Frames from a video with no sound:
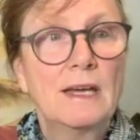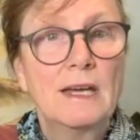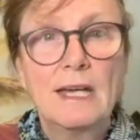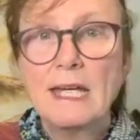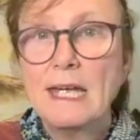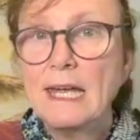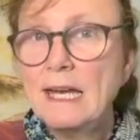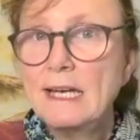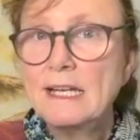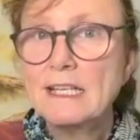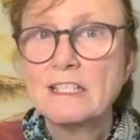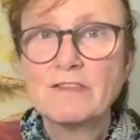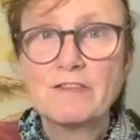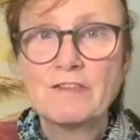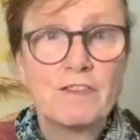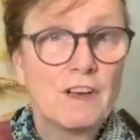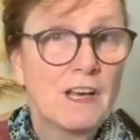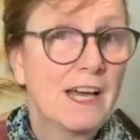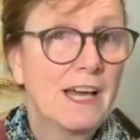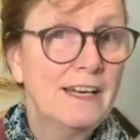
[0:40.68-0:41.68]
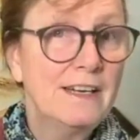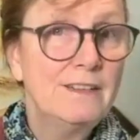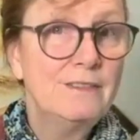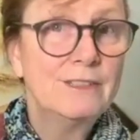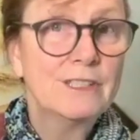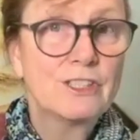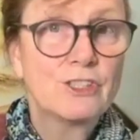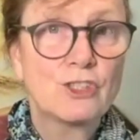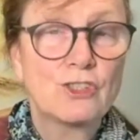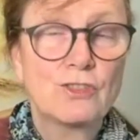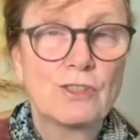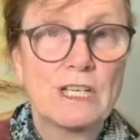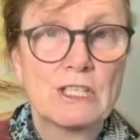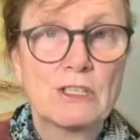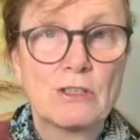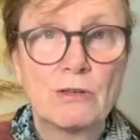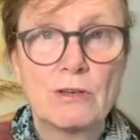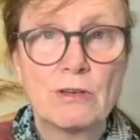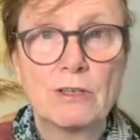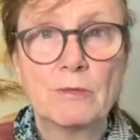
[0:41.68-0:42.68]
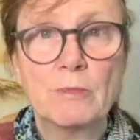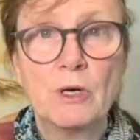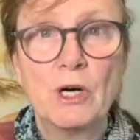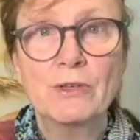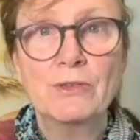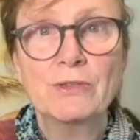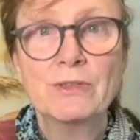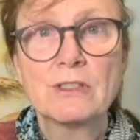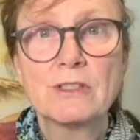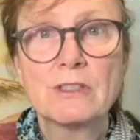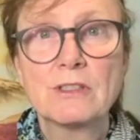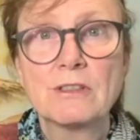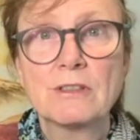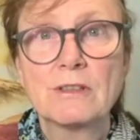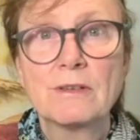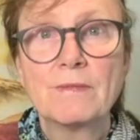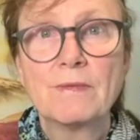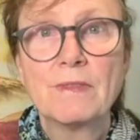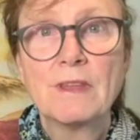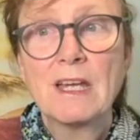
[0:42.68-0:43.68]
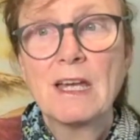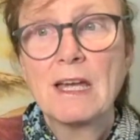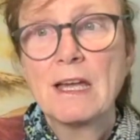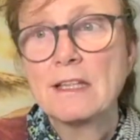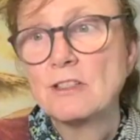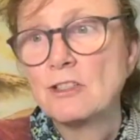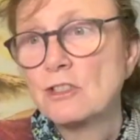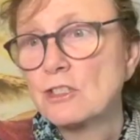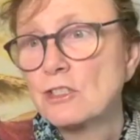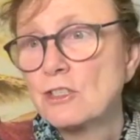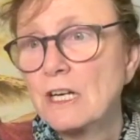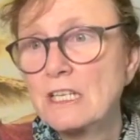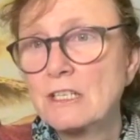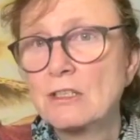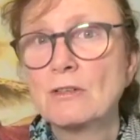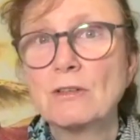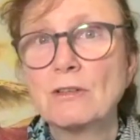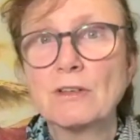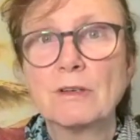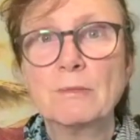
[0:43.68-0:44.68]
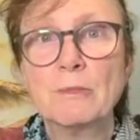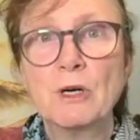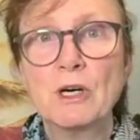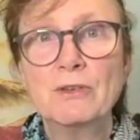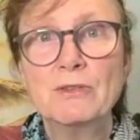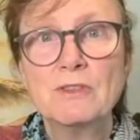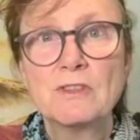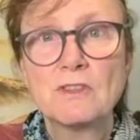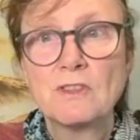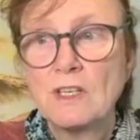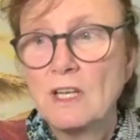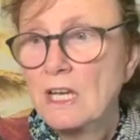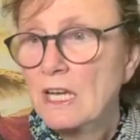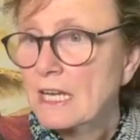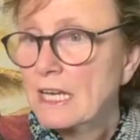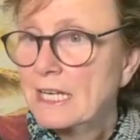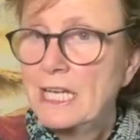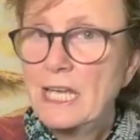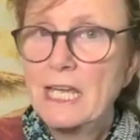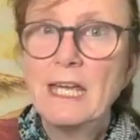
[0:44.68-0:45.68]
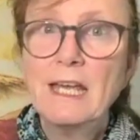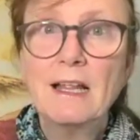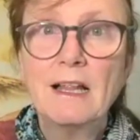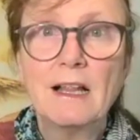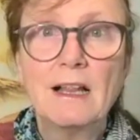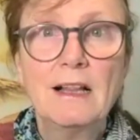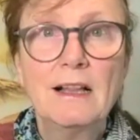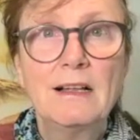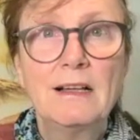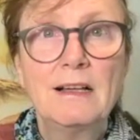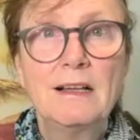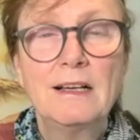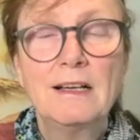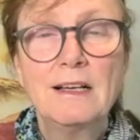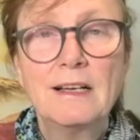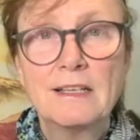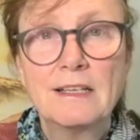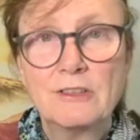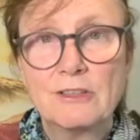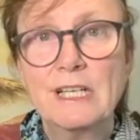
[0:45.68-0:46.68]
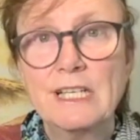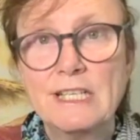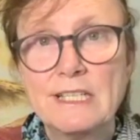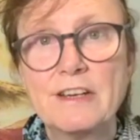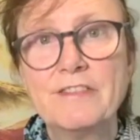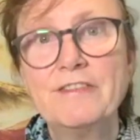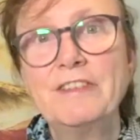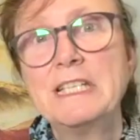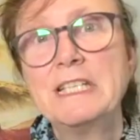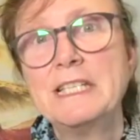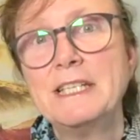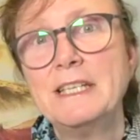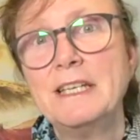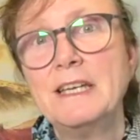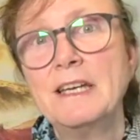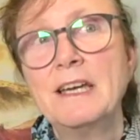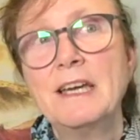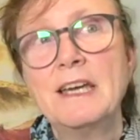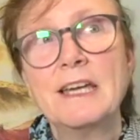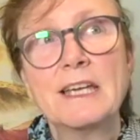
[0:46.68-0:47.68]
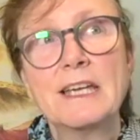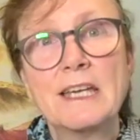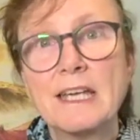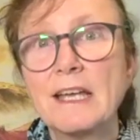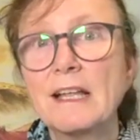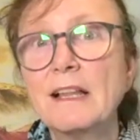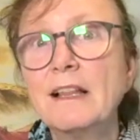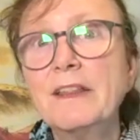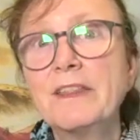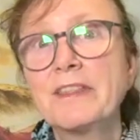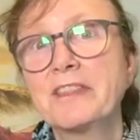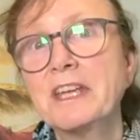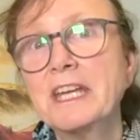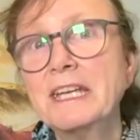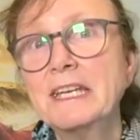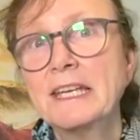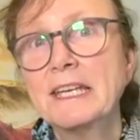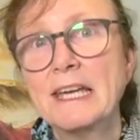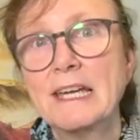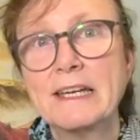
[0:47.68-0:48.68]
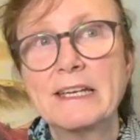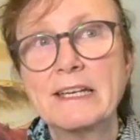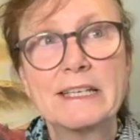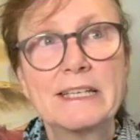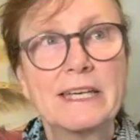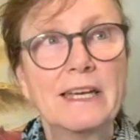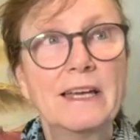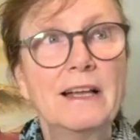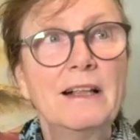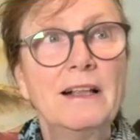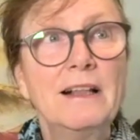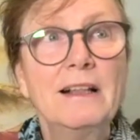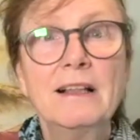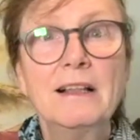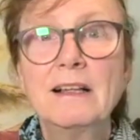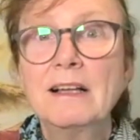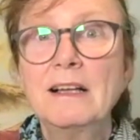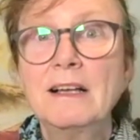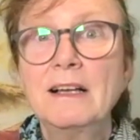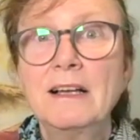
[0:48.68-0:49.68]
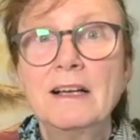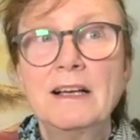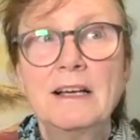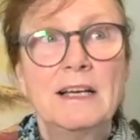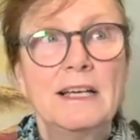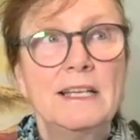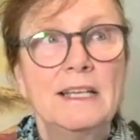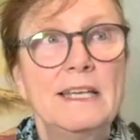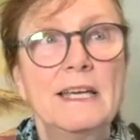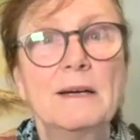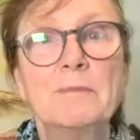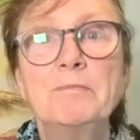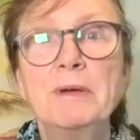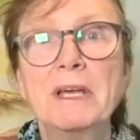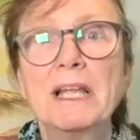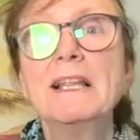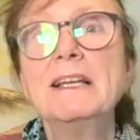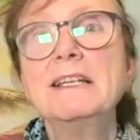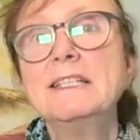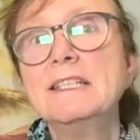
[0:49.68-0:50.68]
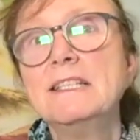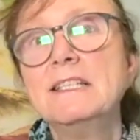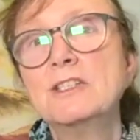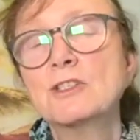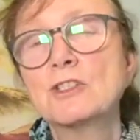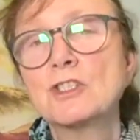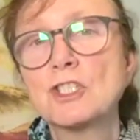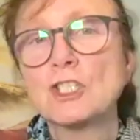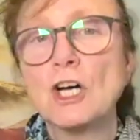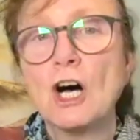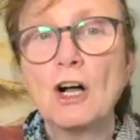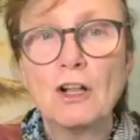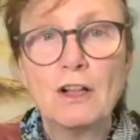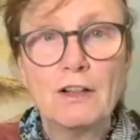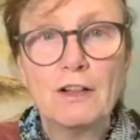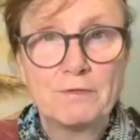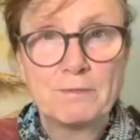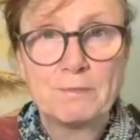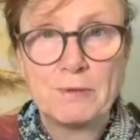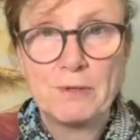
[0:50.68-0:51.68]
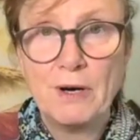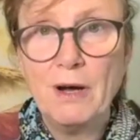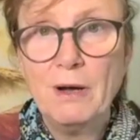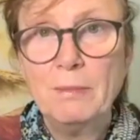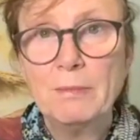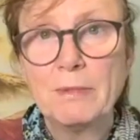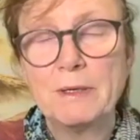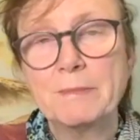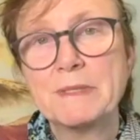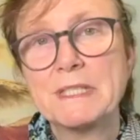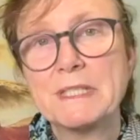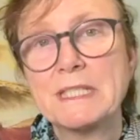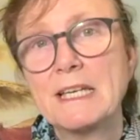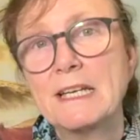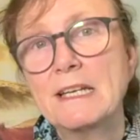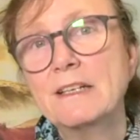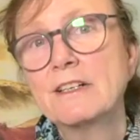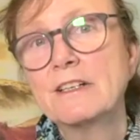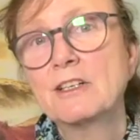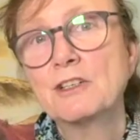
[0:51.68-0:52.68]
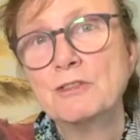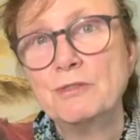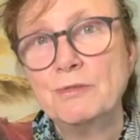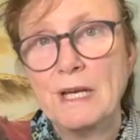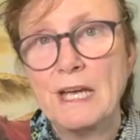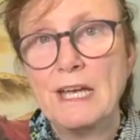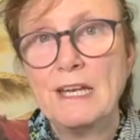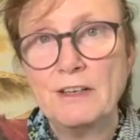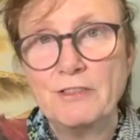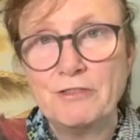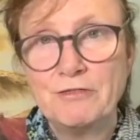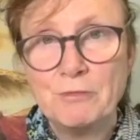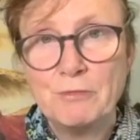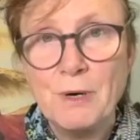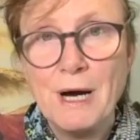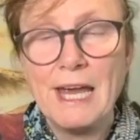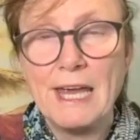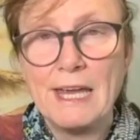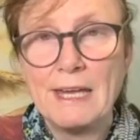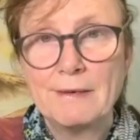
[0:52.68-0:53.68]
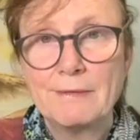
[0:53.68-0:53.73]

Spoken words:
It is flooded with stress hormones, and stress hormones kill creativity, kill thinking, kill the ability to solve problems in a creative way.